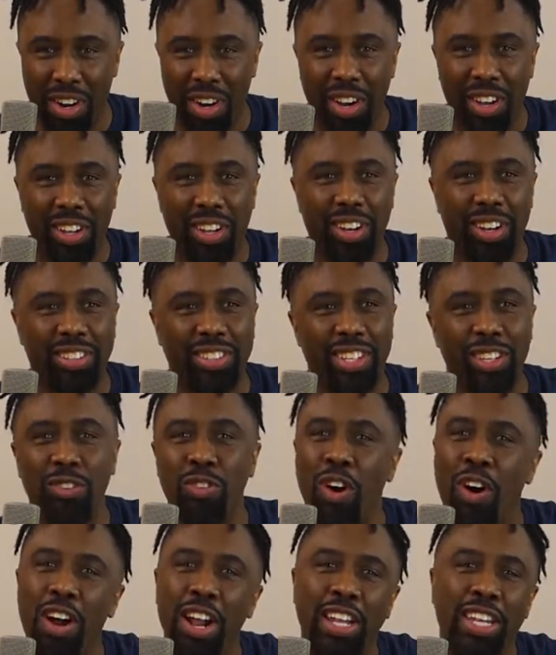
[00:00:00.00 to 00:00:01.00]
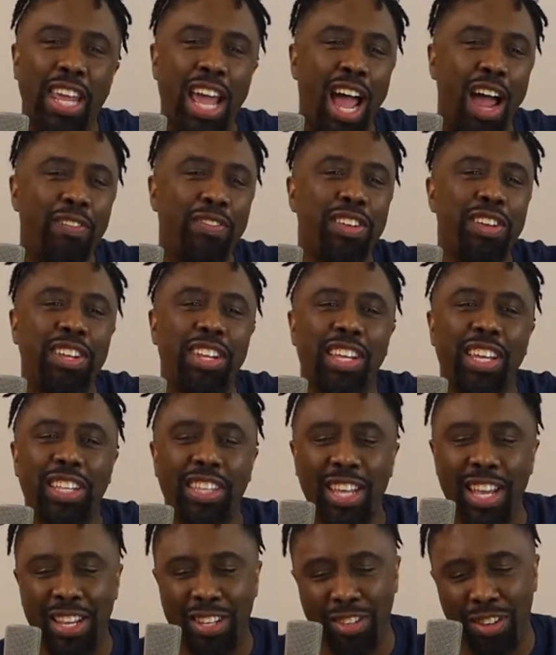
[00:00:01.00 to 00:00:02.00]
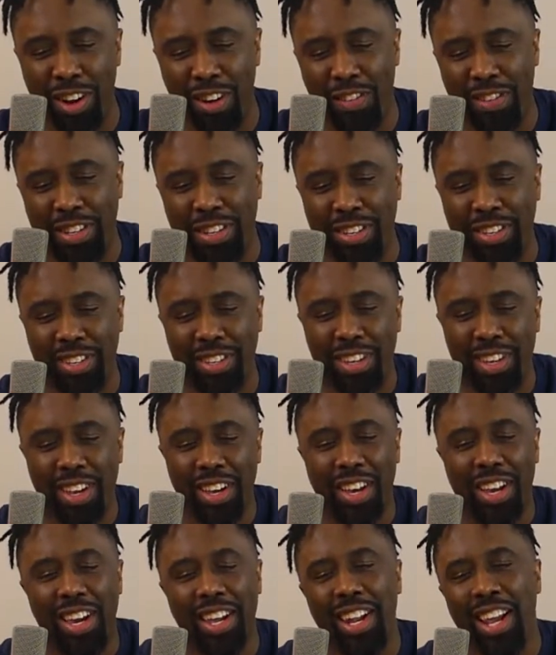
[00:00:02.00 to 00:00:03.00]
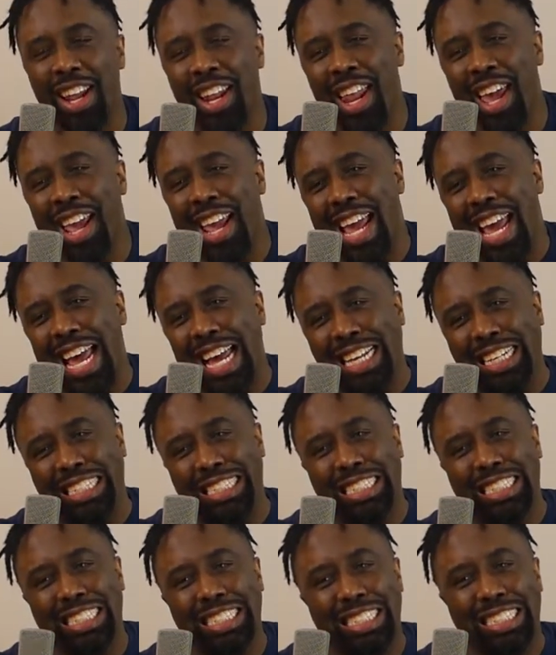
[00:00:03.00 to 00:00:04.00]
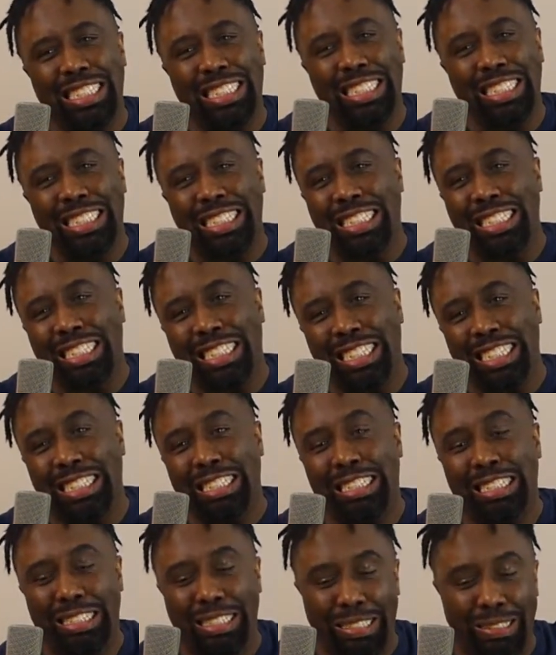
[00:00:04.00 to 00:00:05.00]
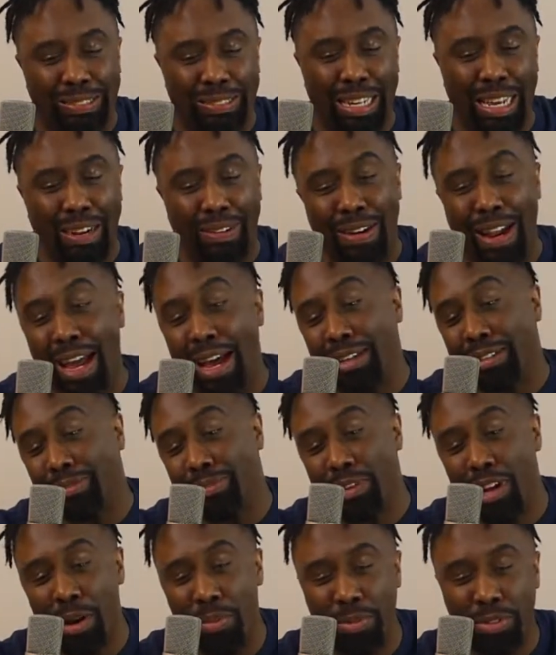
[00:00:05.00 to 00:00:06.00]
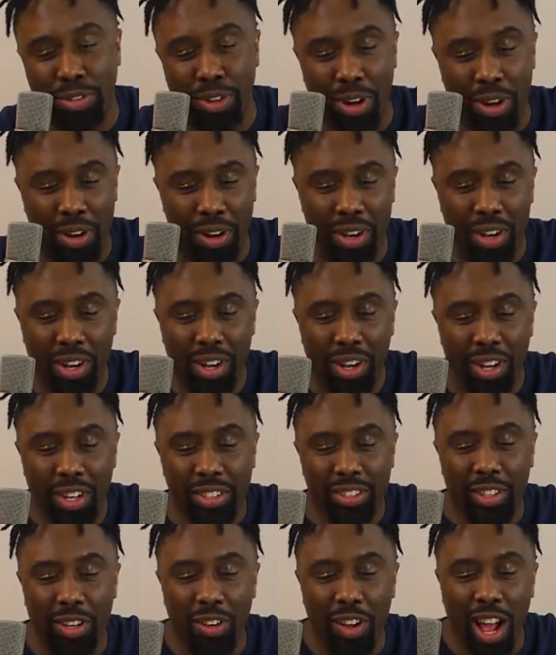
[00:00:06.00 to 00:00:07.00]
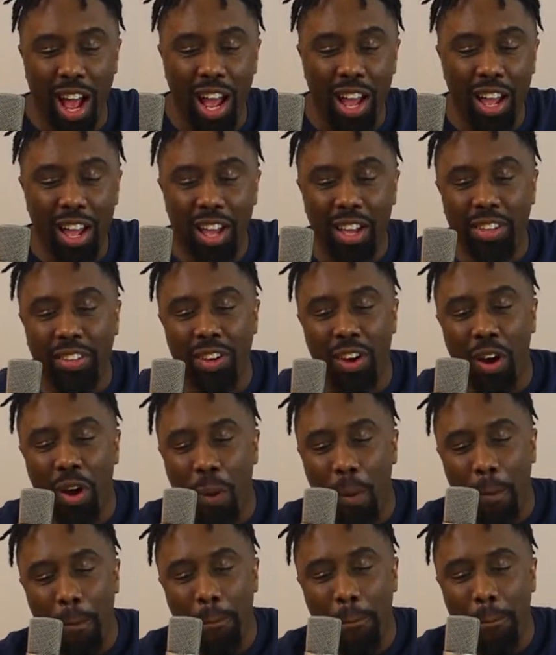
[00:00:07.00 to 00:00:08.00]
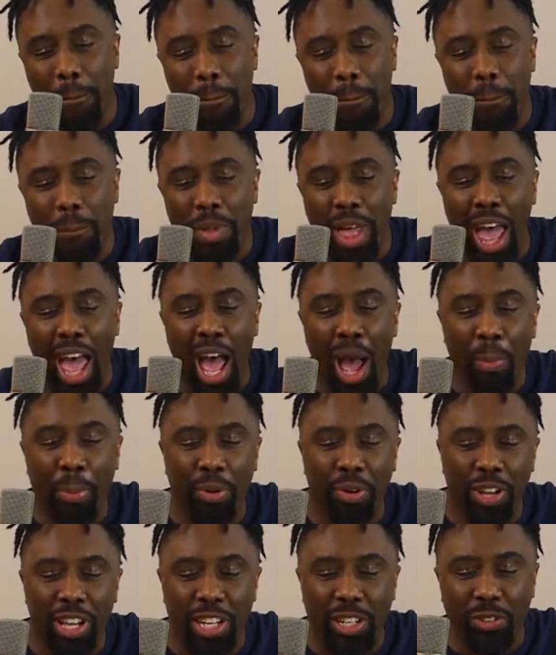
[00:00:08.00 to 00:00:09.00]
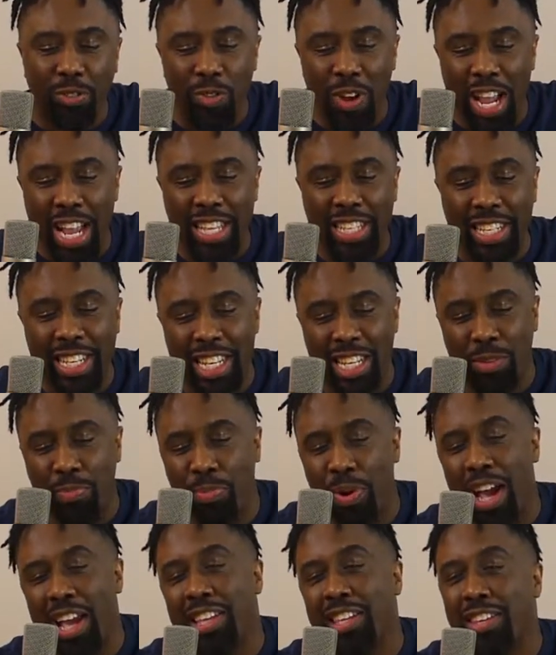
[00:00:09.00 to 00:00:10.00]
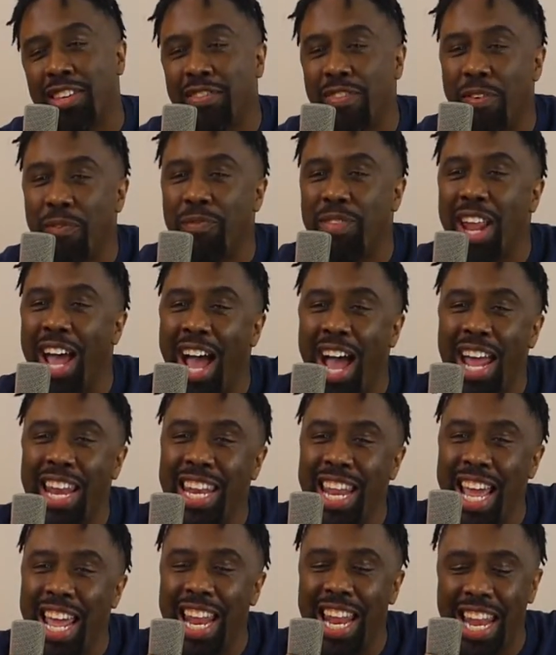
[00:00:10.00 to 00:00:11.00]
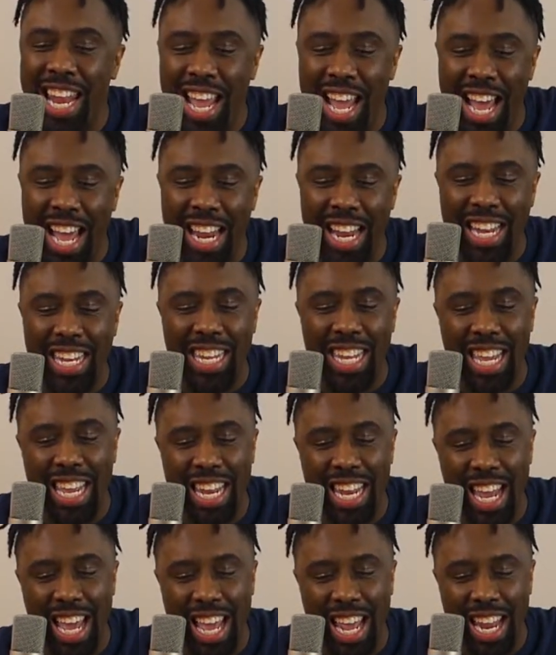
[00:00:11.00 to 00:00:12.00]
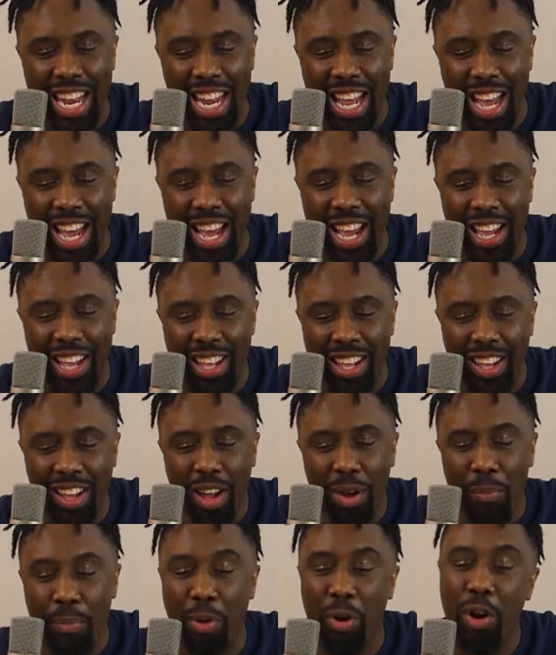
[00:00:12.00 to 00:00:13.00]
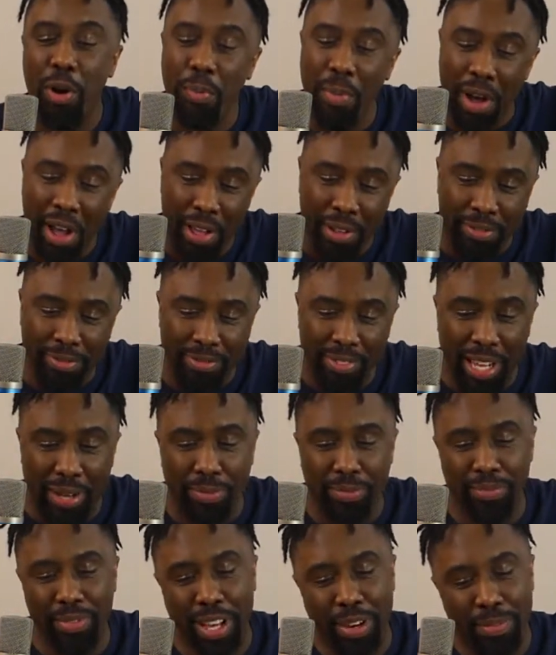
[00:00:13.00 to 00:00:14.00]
So you already tapped in to get their services, and they're like, we got to round some numbers off. So Apple is raising its prices from $9.99 to $10.99 per month. Yep.